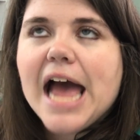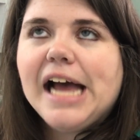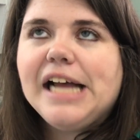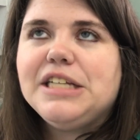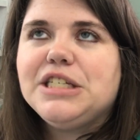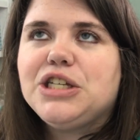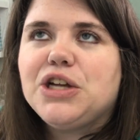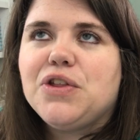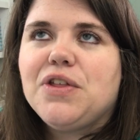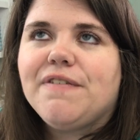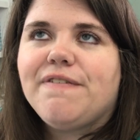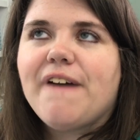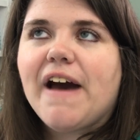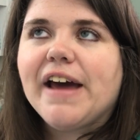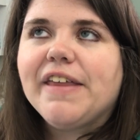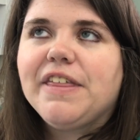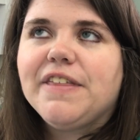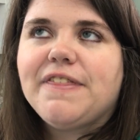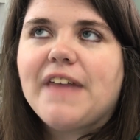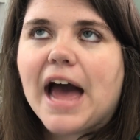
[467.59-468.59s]
And so the
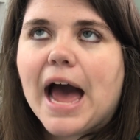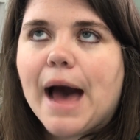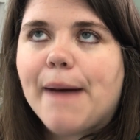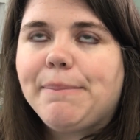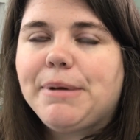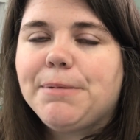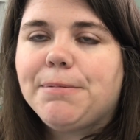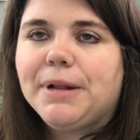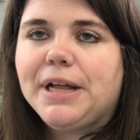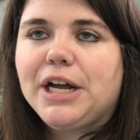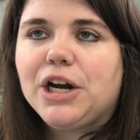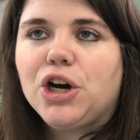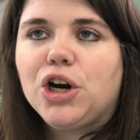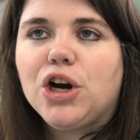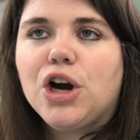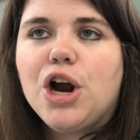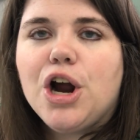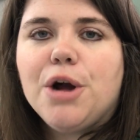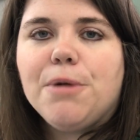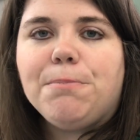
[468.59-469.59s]
fact that the Happy
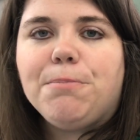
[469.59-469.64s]
Planner